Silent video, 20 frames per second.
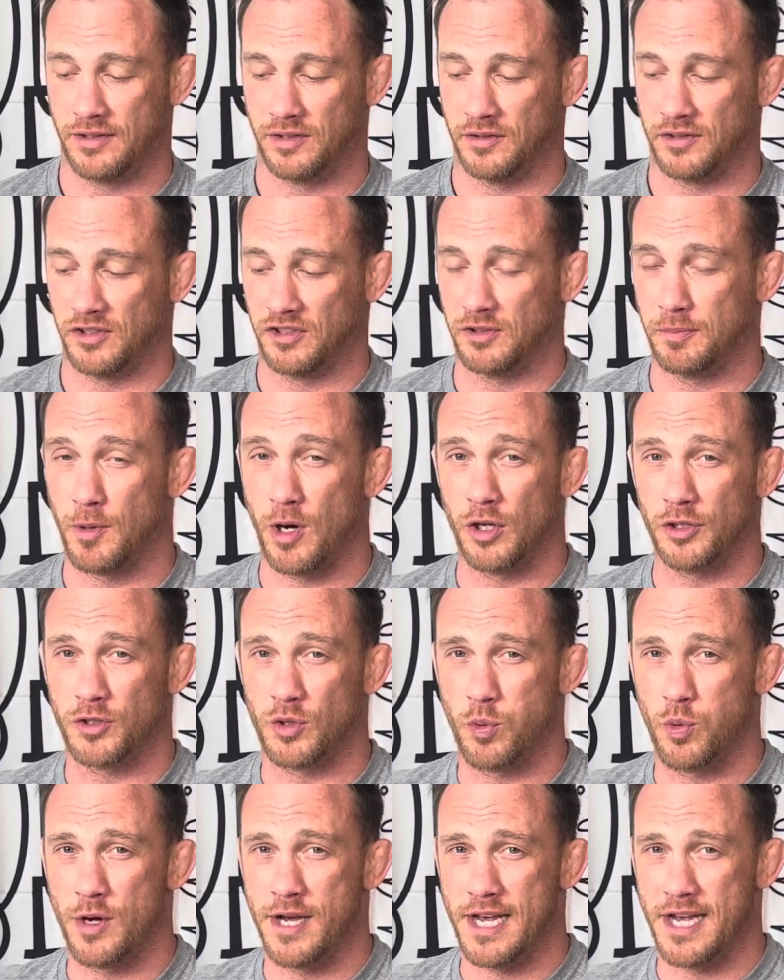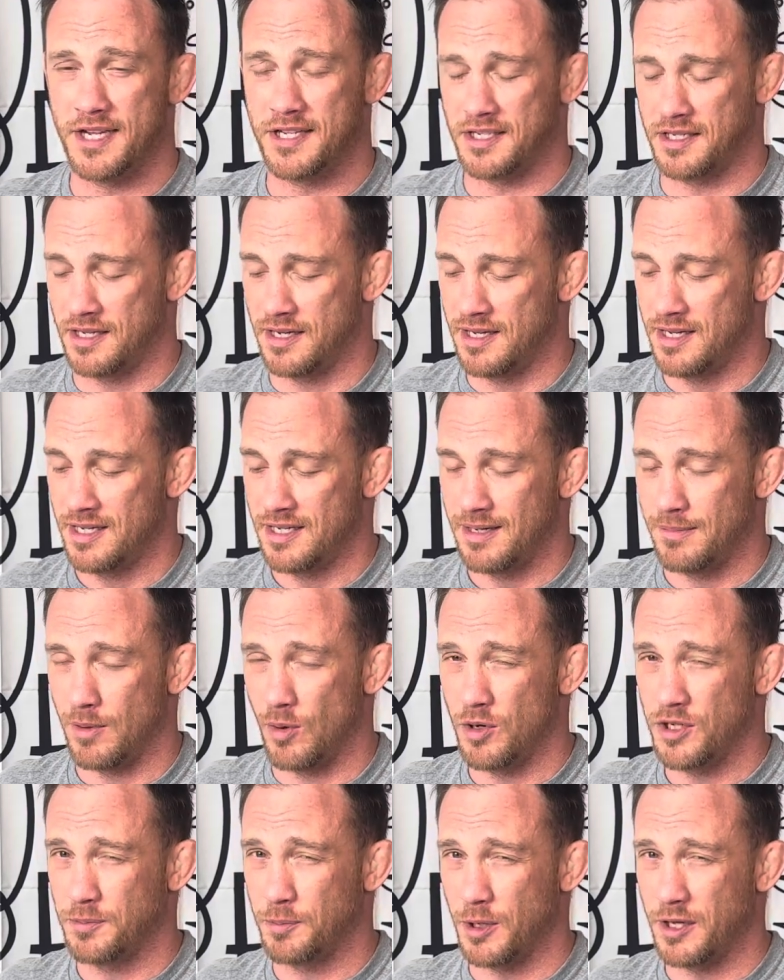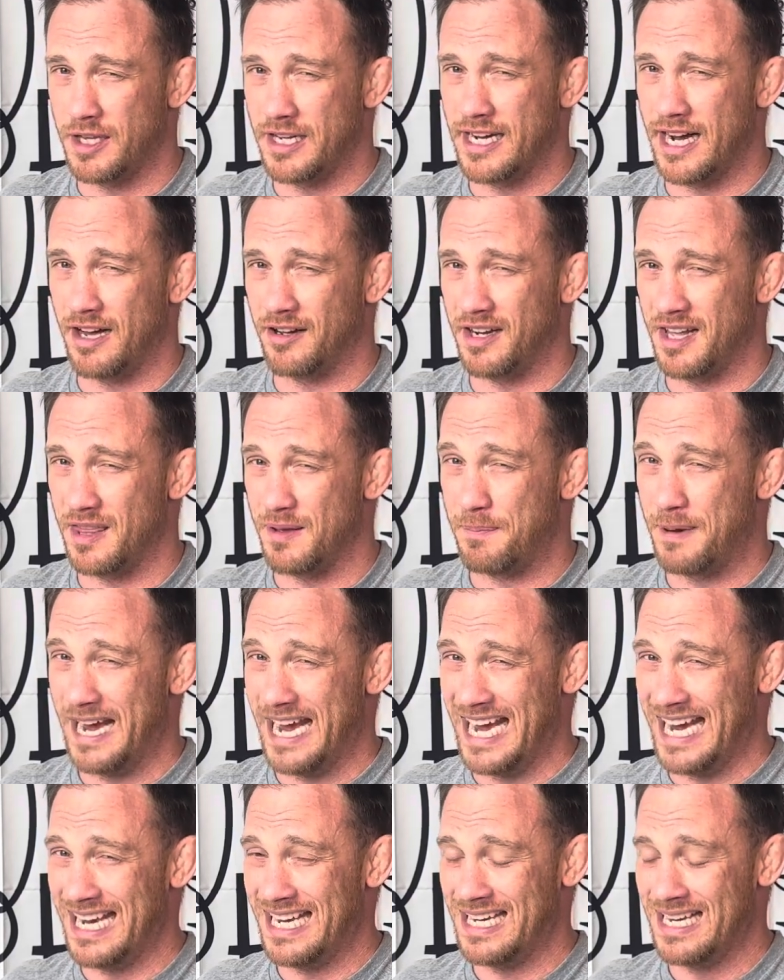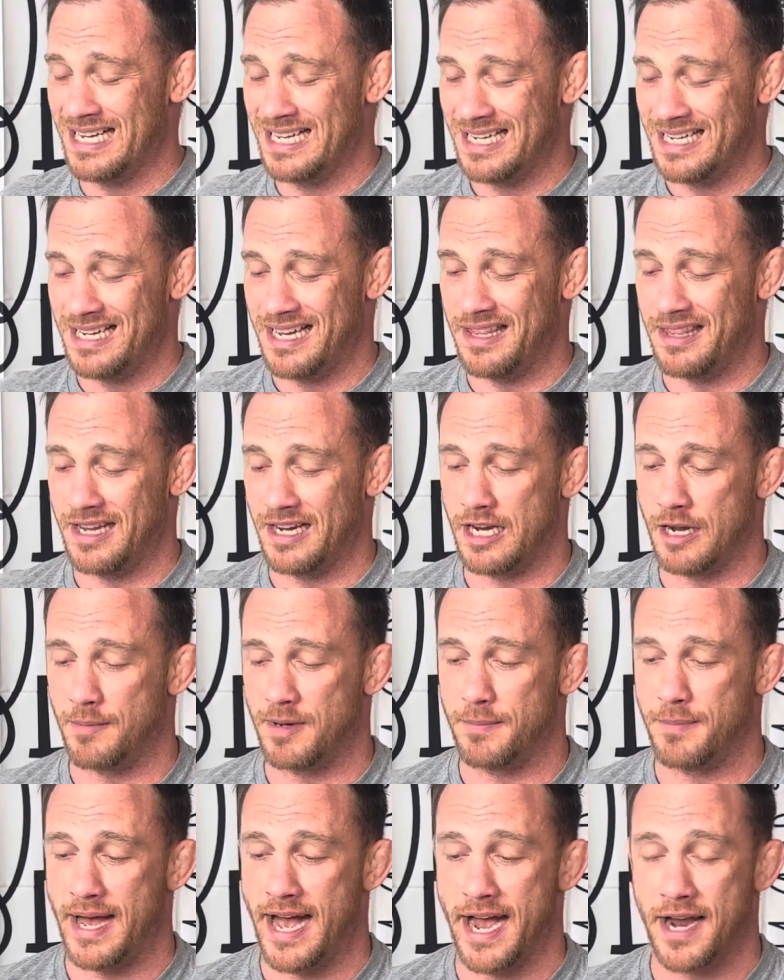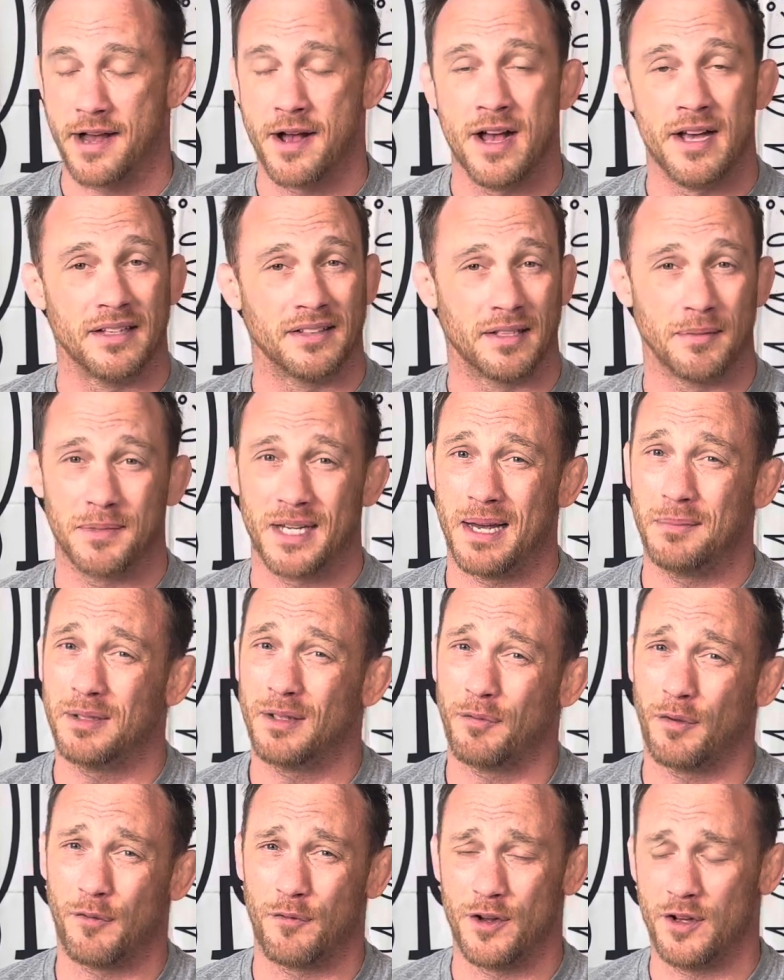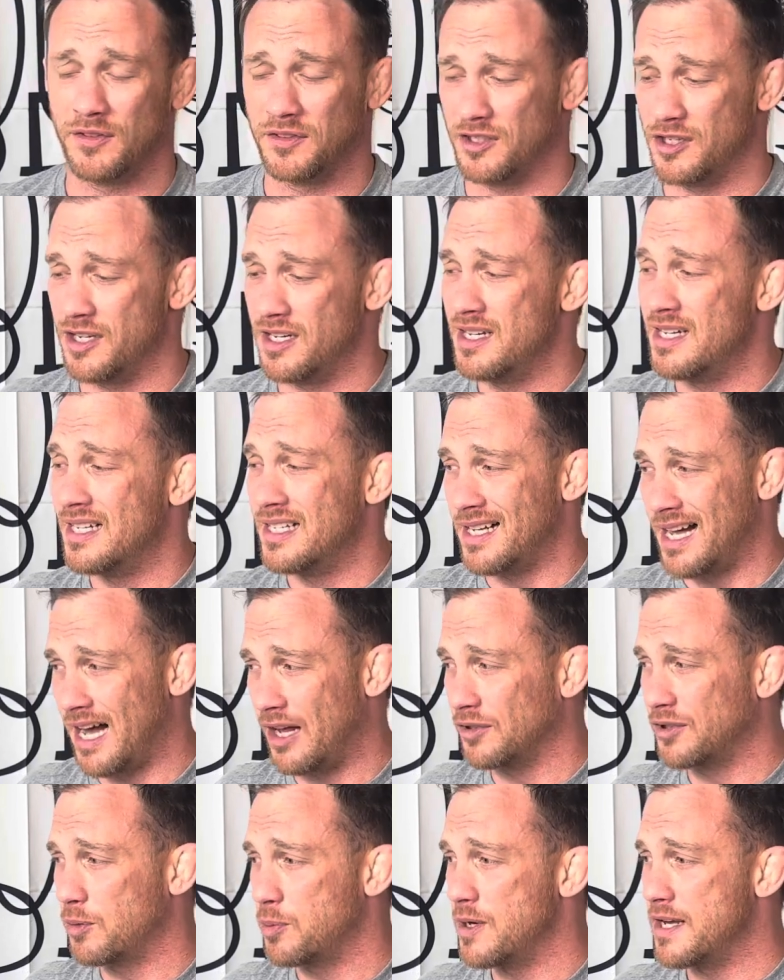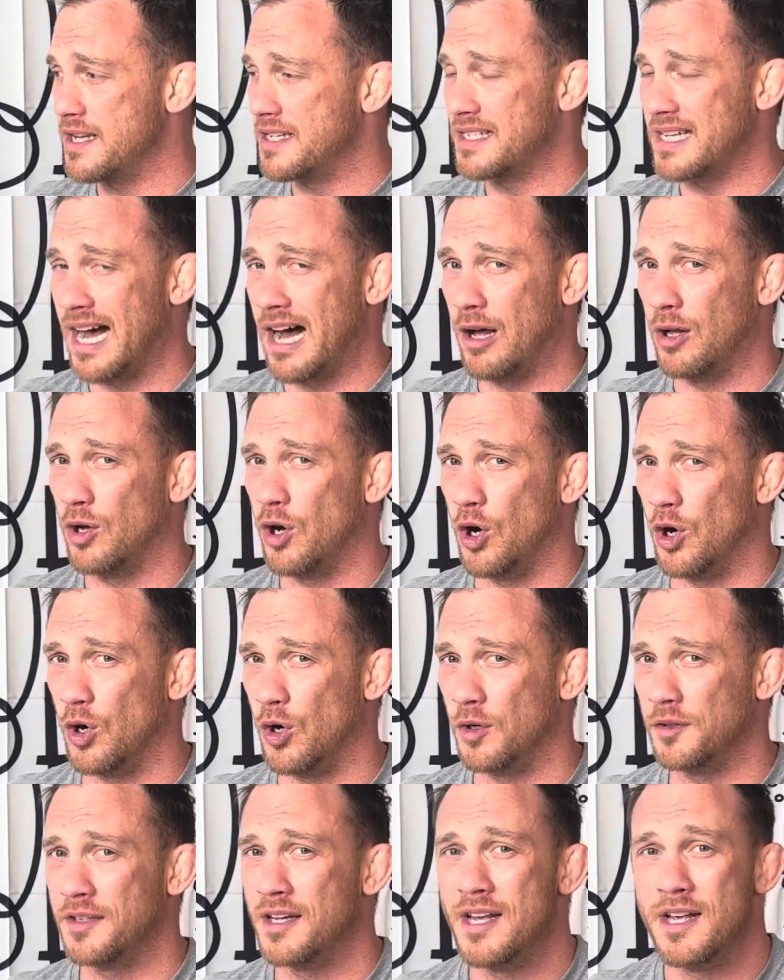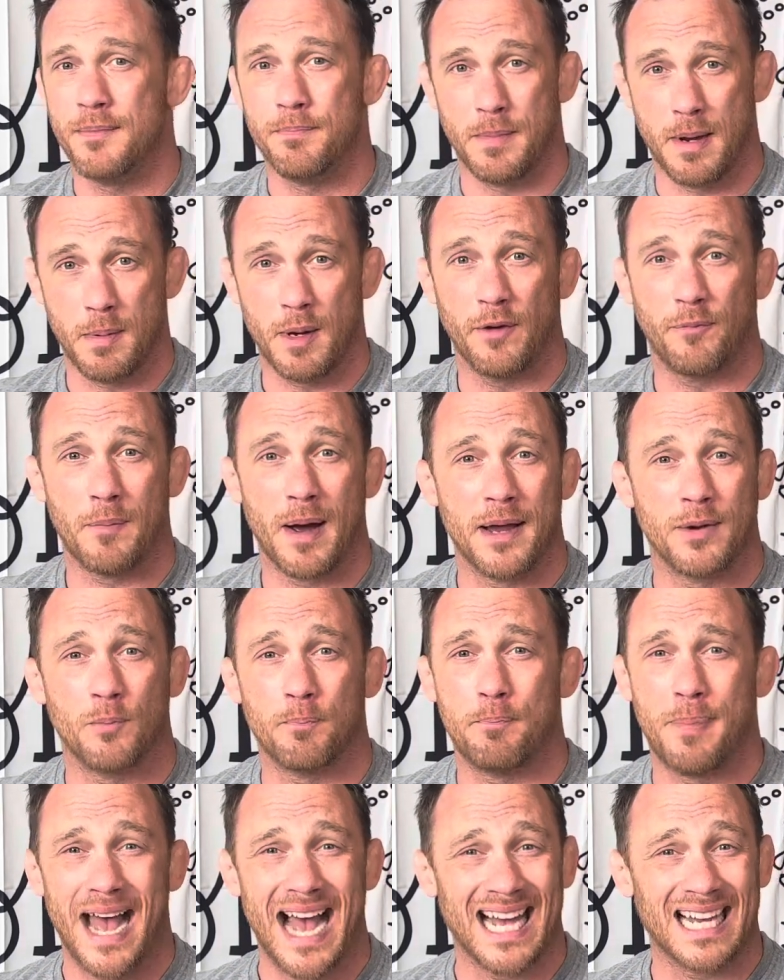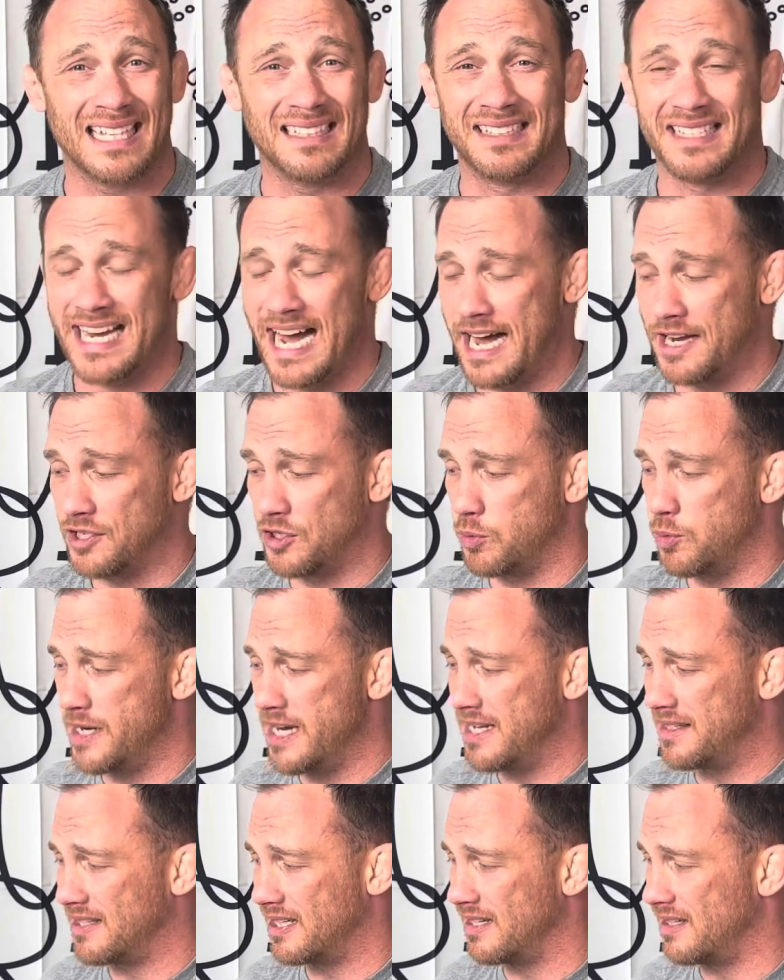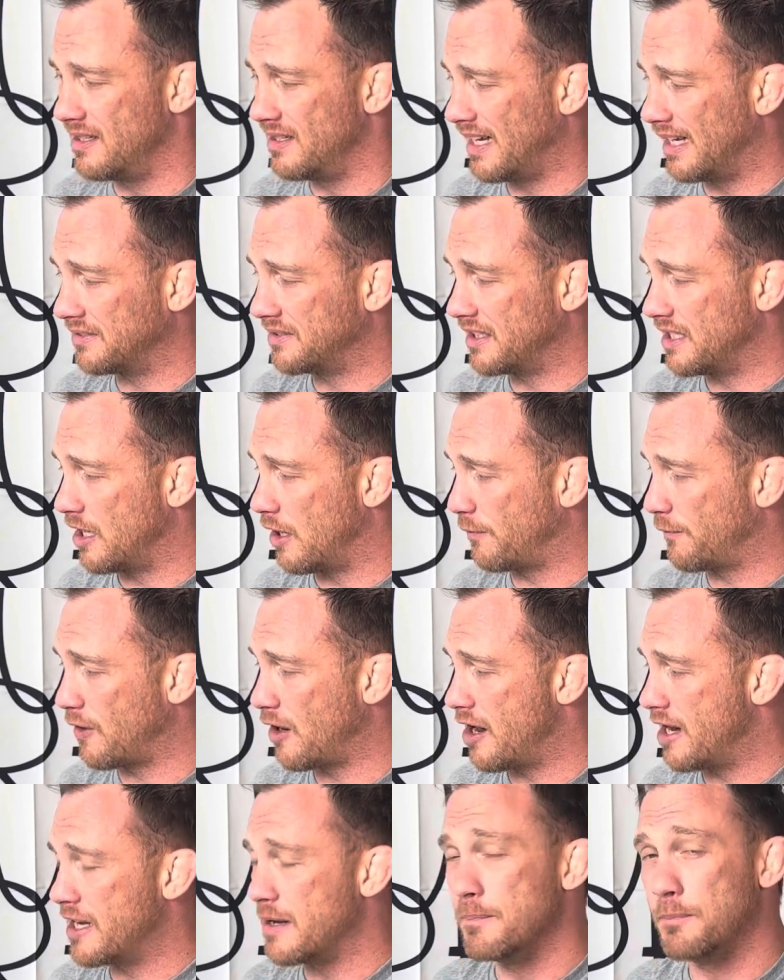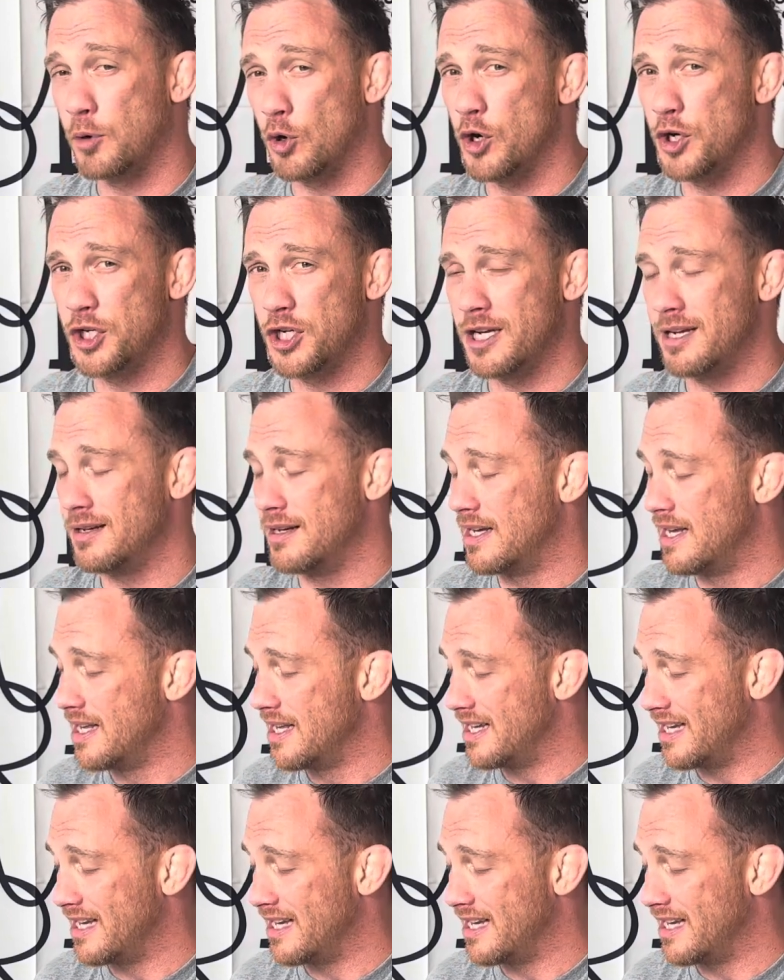So it's a small twist, I'm always breathing out on the pain and then coming back. Sometimes if it feels good, I'll twist, I'll hold. Maybe if my back is not tweaked, I'll see how far I can push it.